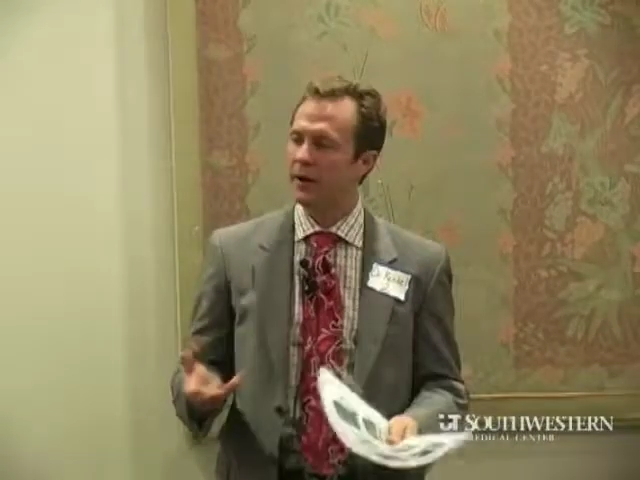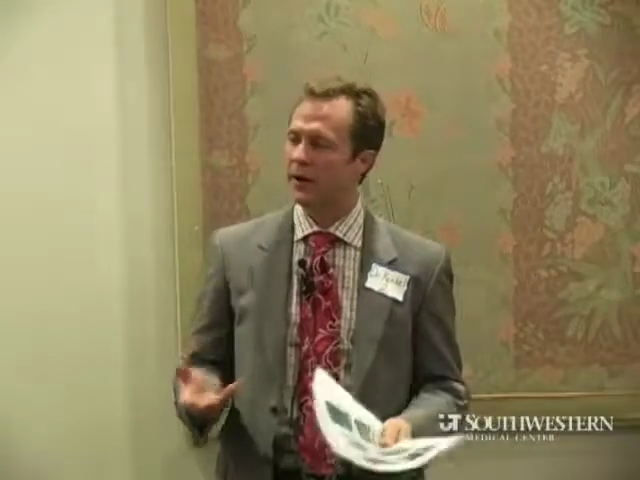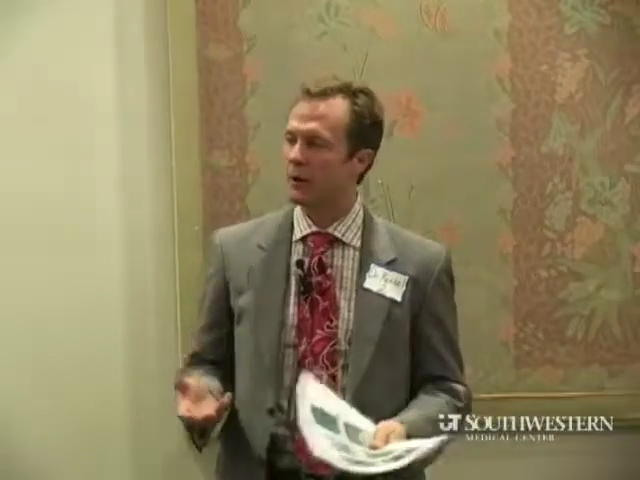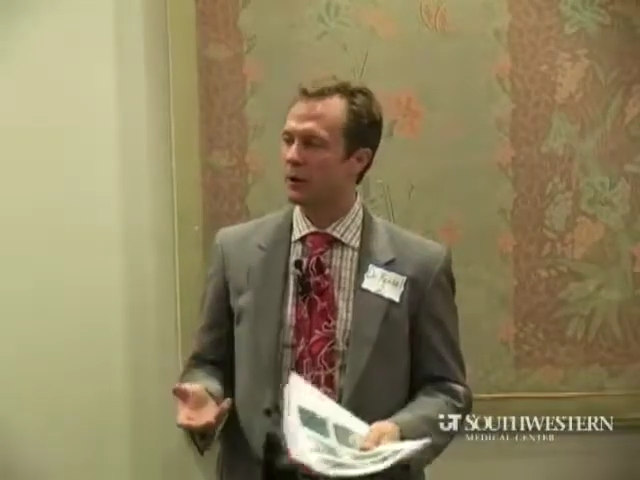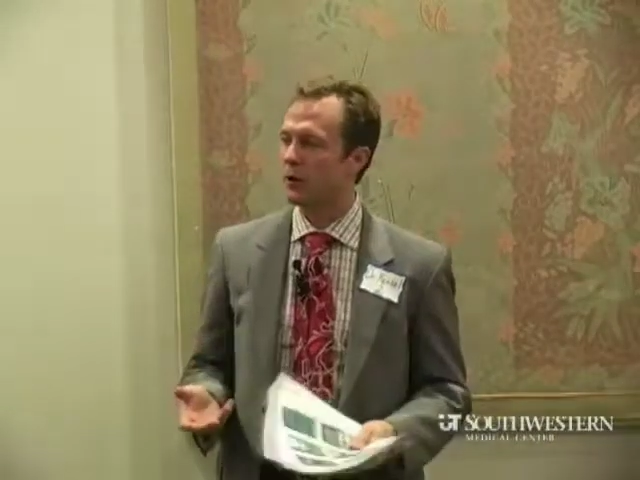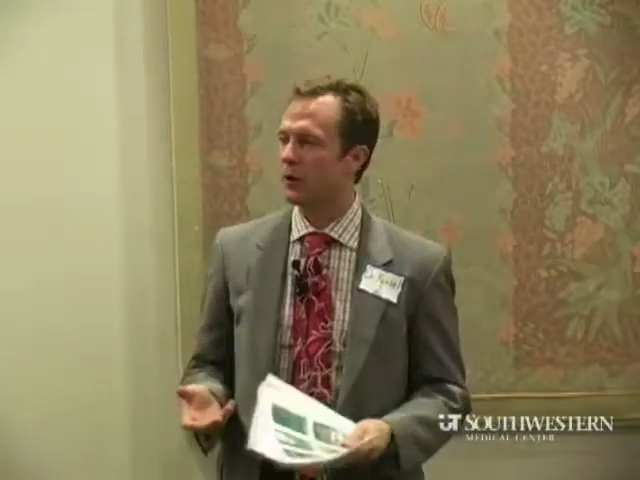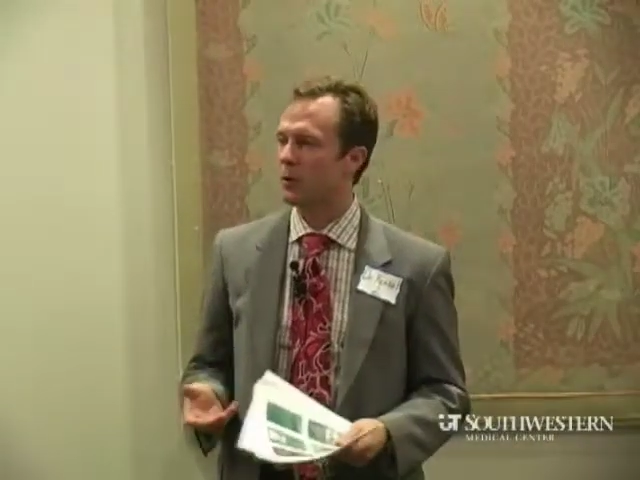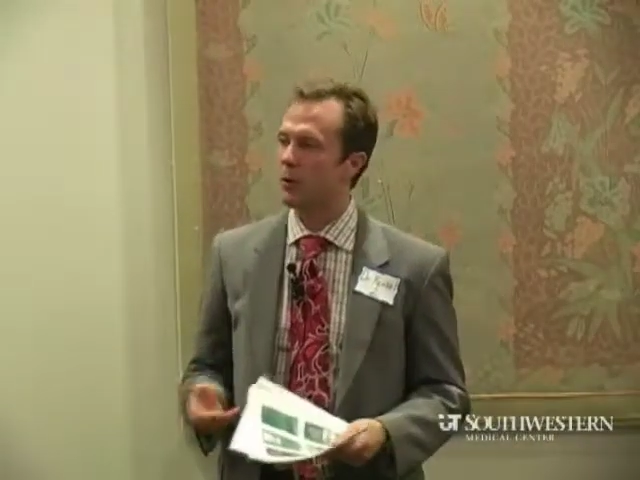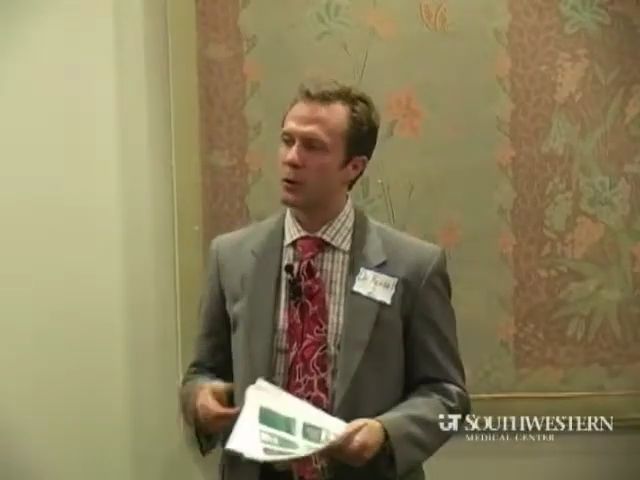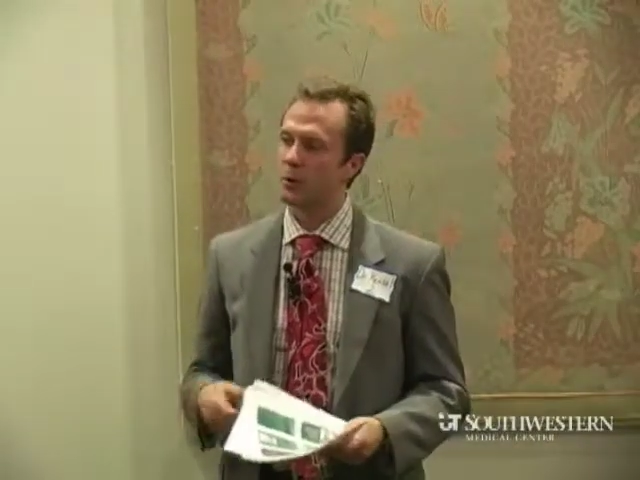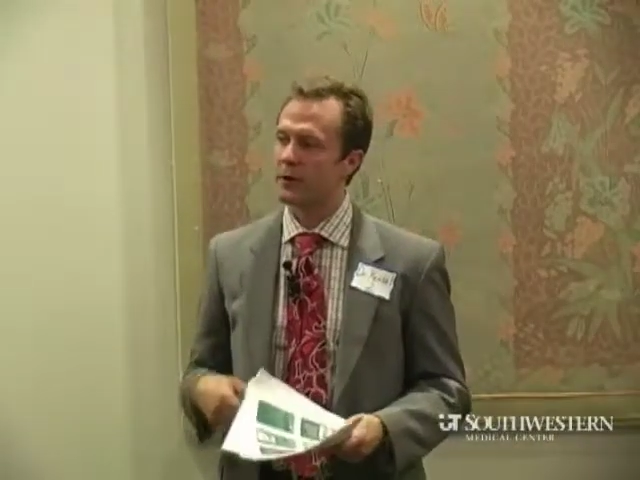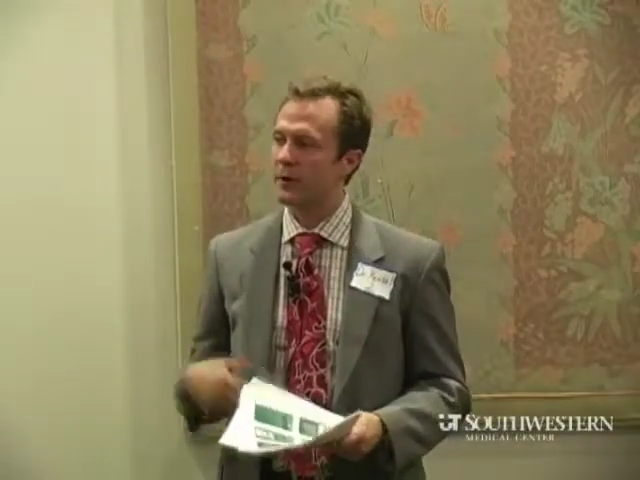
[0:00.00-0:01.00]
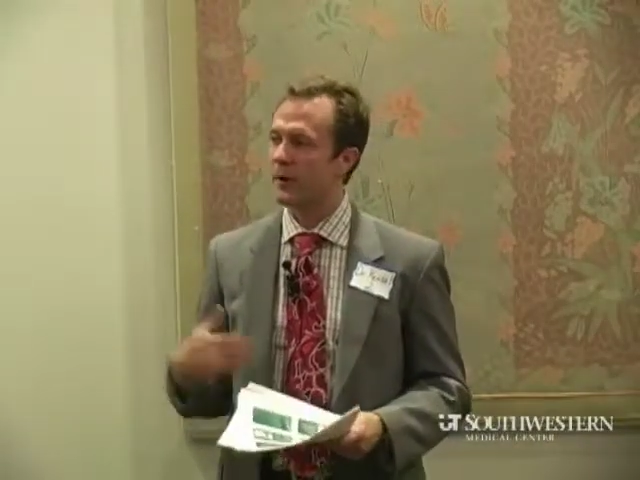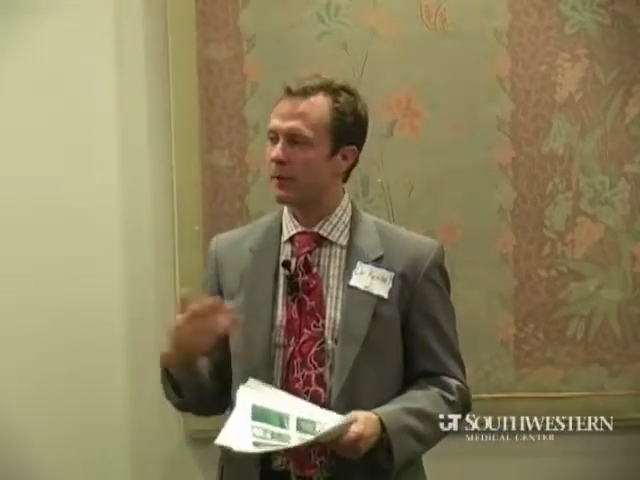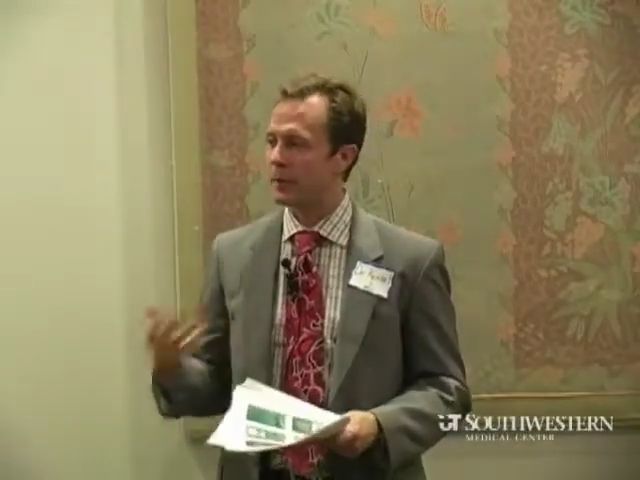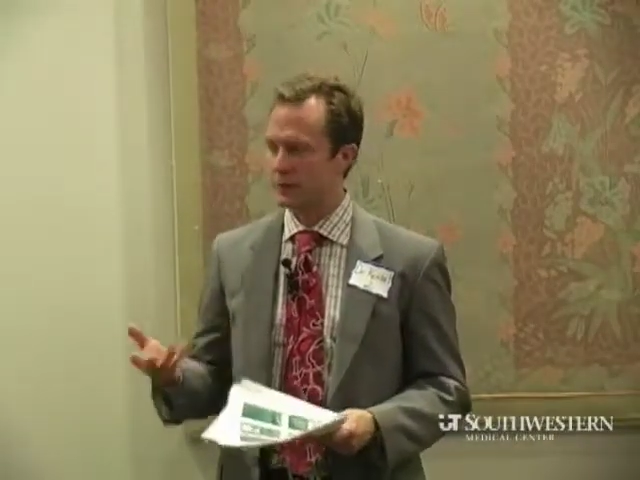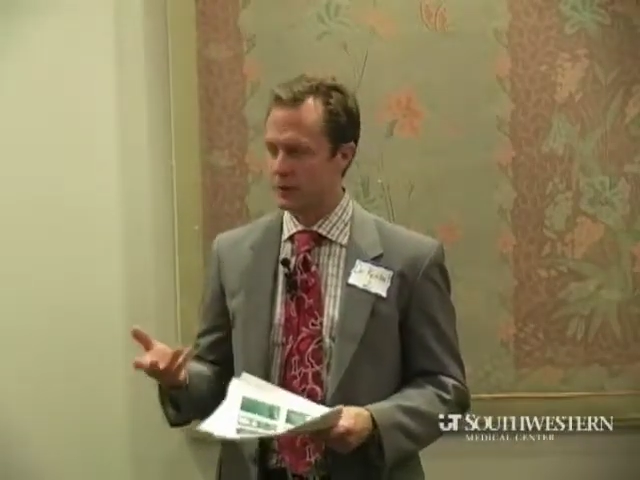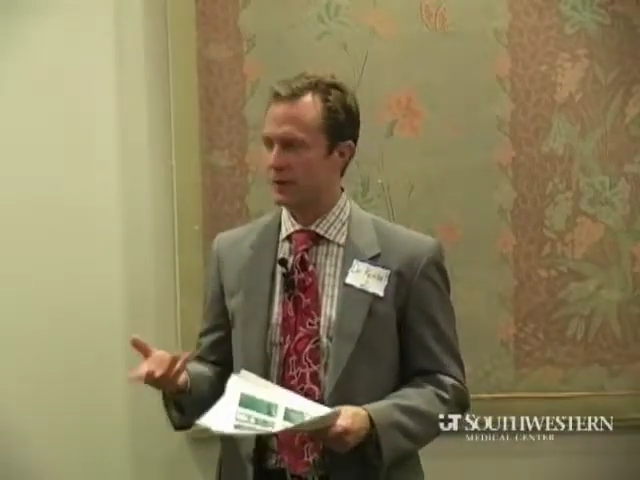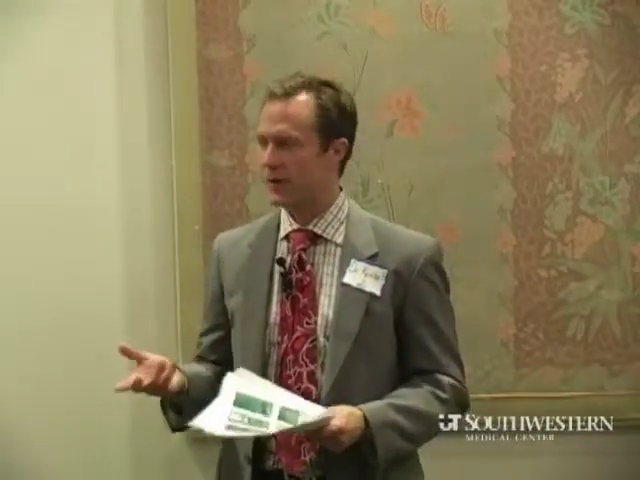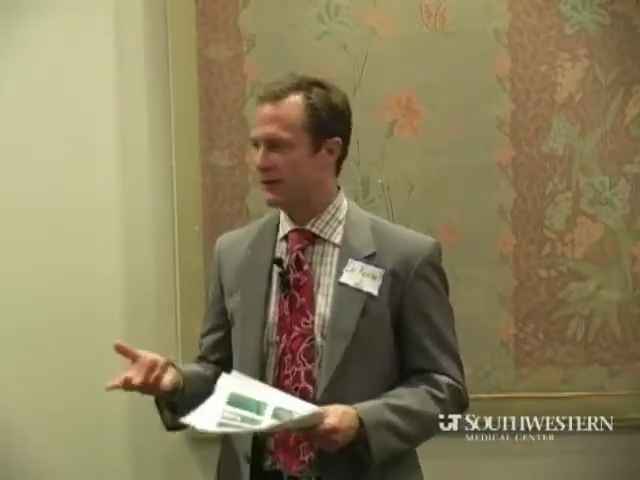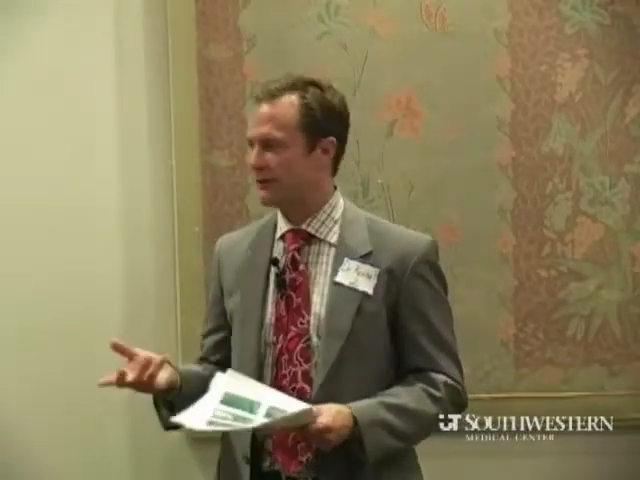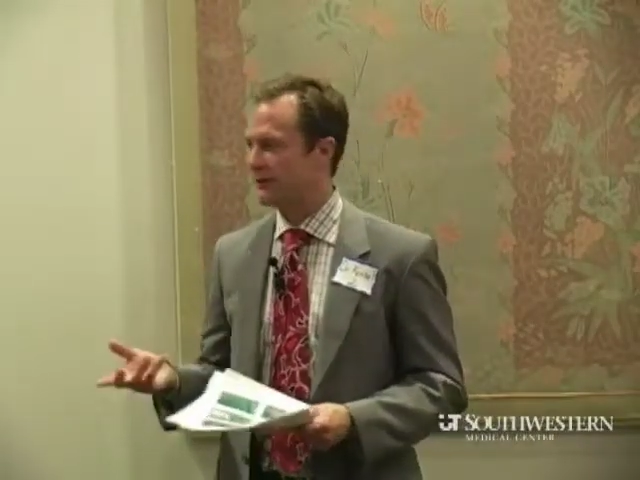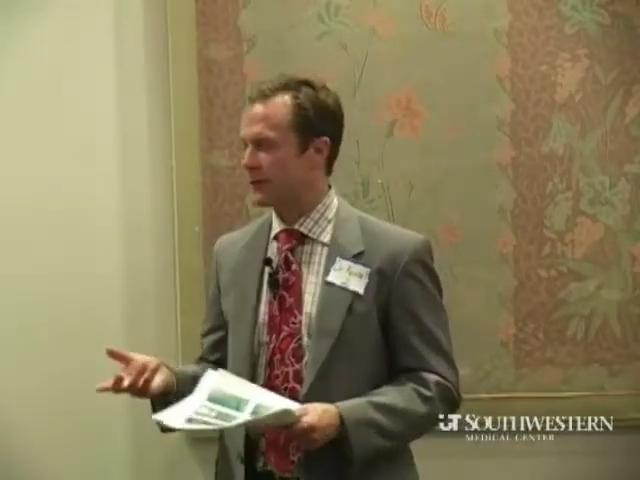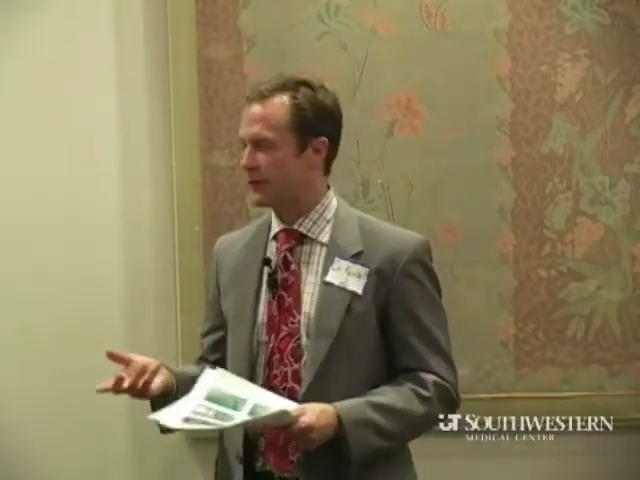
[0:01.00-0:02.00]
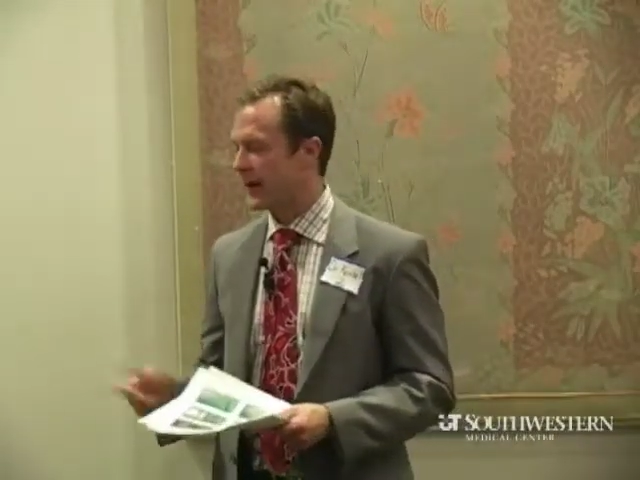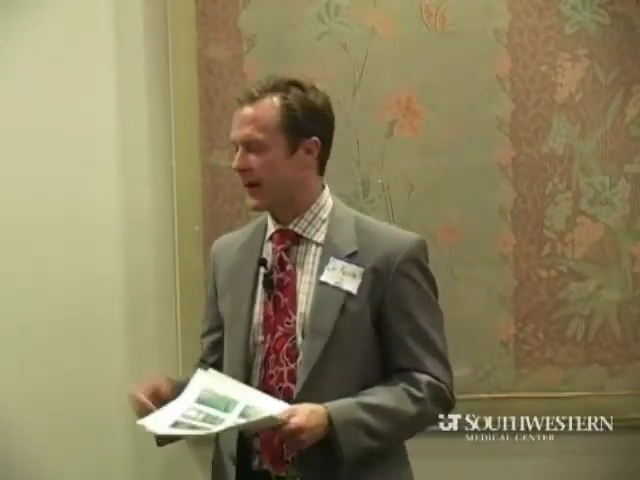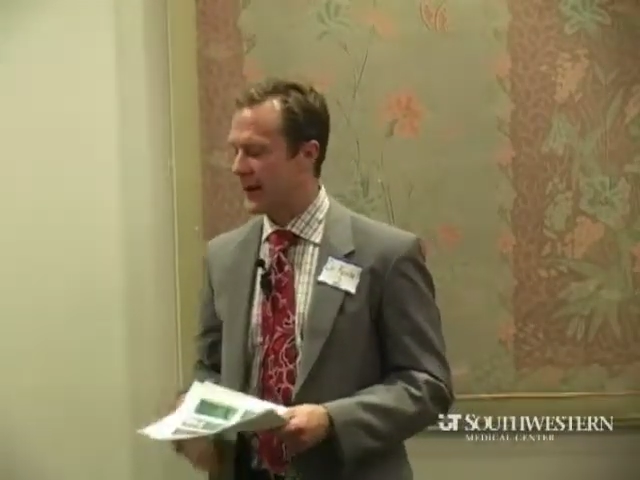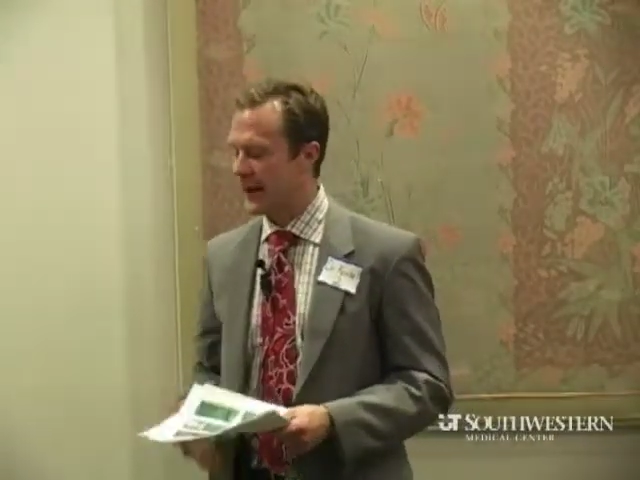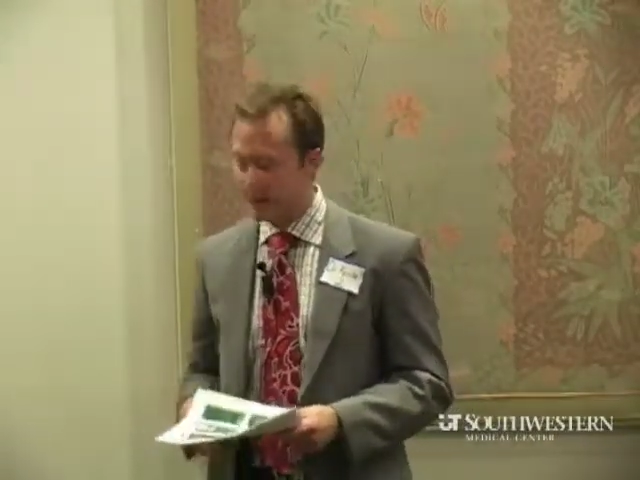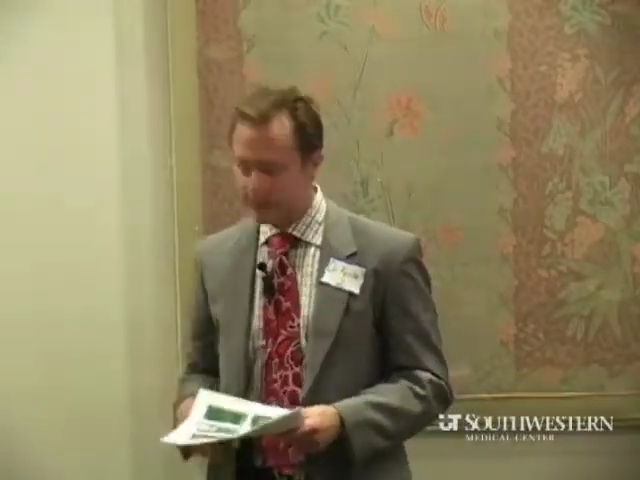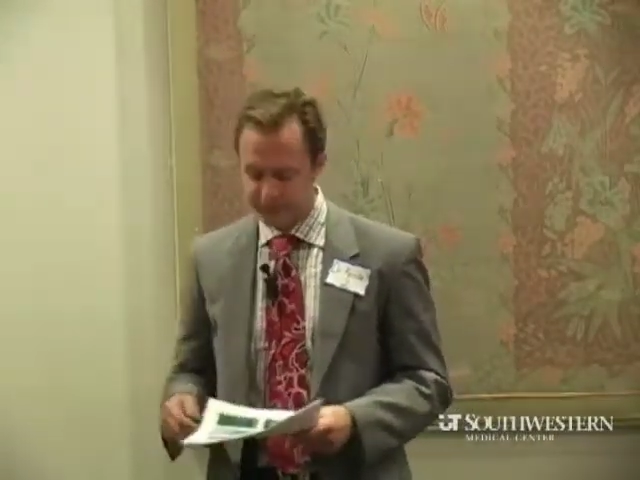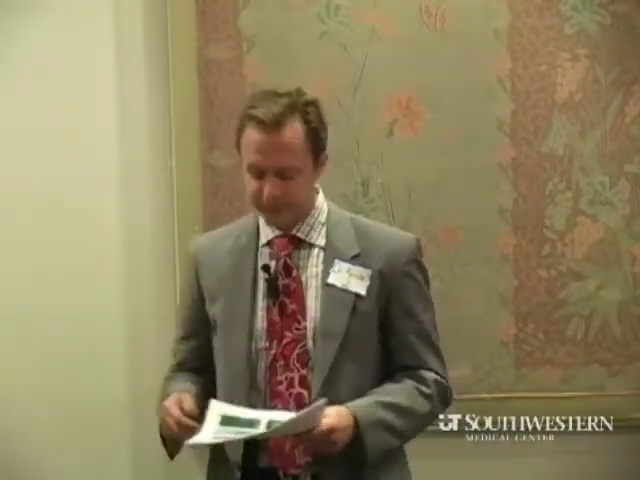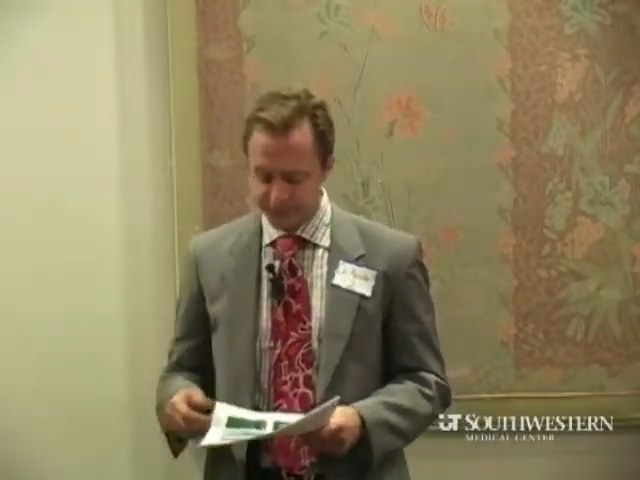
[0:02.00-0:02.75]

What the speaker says: And we're going to work with the company to try to figure that out.